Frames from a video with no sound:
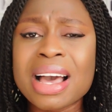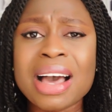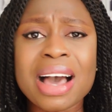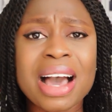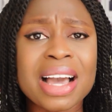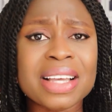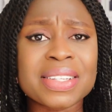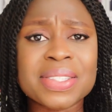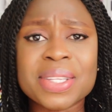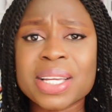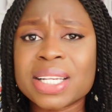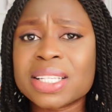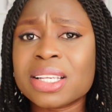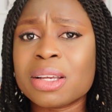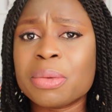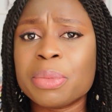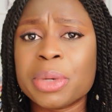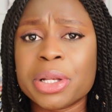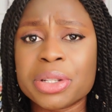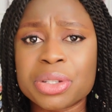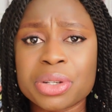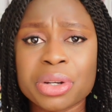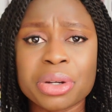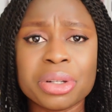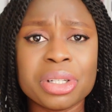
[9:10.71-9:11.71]
I started
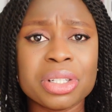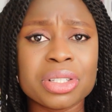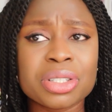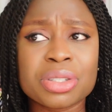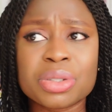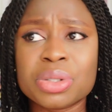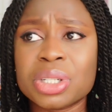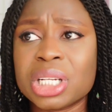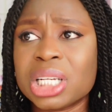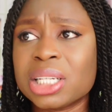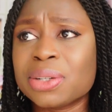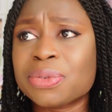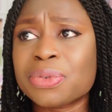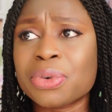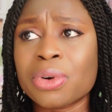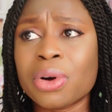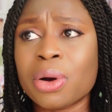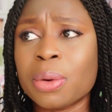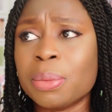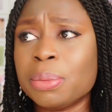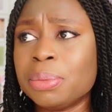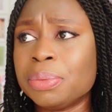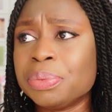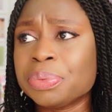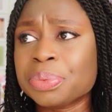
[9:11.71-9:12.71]
mentoring students
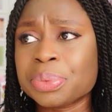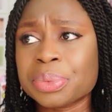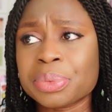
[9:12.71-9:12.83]
from,